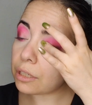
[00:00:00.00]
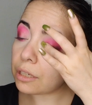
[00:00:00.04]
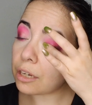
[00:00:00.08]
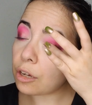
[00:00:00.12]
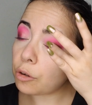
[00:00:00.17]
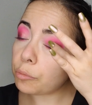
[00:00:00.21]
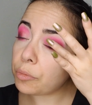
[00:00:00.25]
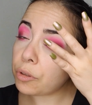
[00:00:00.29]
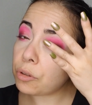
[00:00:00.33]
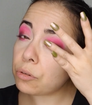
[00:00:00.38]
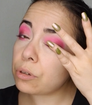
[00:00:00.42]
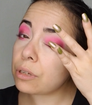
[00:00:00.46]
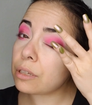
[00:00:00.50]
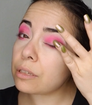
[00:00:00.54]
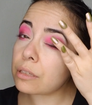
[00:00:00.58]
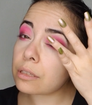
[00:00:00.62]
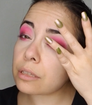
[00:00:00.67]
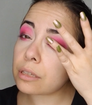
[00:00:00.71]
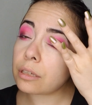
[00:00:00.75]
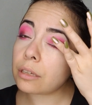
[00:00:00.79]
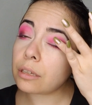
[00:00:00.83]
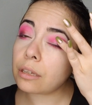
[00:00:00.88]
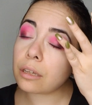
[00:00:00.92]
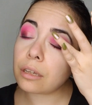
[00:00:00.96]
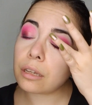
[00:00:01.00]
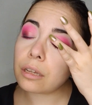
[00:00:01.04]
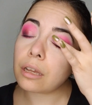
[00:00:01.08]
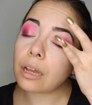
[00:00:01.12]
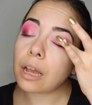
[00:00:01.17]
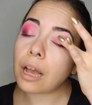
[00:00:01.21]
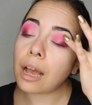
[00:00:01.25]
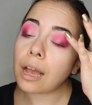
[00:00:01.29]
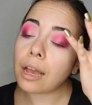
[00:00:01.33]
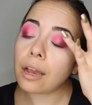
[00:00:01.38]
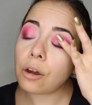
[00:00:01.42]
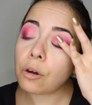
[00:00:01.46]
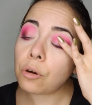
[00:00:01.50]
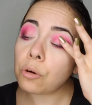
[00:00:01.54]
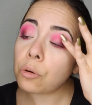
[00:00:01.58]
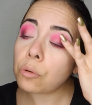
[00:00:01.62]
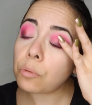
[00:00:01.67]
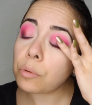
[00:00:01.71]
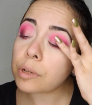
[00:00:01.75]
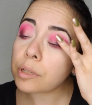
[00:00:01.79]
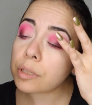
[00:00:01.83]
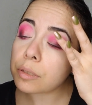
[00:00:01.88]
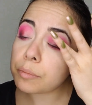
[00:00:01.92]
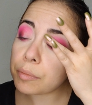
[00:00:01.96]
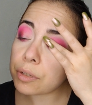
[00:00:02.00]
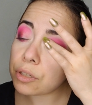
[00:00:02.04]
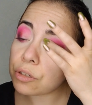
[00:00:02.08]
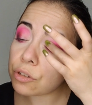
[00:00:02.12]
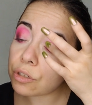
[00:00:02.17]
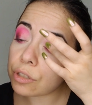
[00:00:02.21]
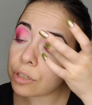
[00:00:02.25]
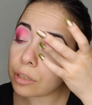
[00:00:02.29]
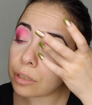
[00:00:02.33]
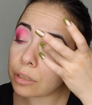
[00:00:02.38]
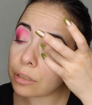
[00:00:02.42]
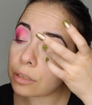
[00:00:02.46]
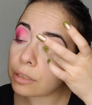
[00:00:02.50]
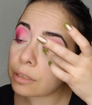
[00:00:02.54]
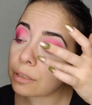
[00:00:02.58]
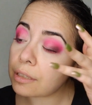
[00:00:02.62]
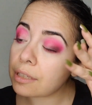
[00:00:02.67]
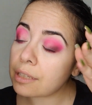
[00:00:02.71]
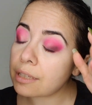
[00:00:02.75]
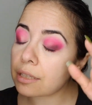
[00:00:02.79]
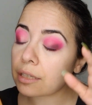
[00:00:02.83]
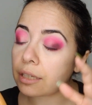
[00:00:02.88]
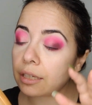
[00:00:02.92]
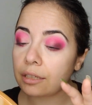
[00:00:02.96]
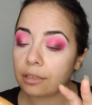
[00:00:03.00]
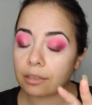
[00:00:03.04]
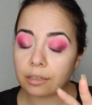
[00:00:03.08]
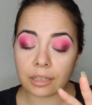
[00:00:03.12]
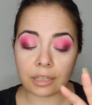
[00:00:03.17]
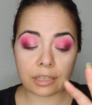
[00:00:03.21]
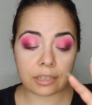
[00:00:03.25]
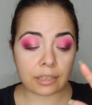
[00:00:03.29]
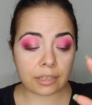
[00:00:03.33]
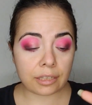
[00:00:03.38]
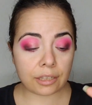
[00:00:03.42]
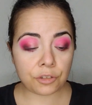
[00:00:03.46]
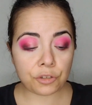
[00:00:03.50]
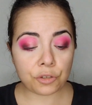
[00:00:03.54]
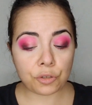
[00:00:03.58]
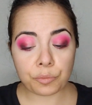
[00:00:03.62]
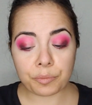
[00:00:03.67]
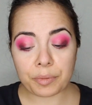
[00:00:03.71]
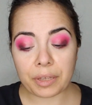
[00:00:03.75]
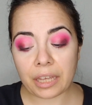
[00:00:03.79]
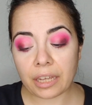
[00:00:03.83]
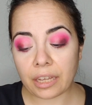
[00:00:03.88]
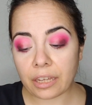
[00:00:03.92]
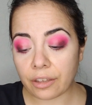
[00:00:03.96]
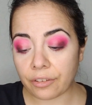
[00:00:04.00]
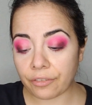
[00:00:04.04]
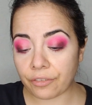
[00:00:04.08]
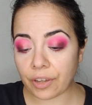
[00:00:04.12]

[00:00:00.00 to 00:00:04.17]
Now beauties, I always mentioned this can continue being a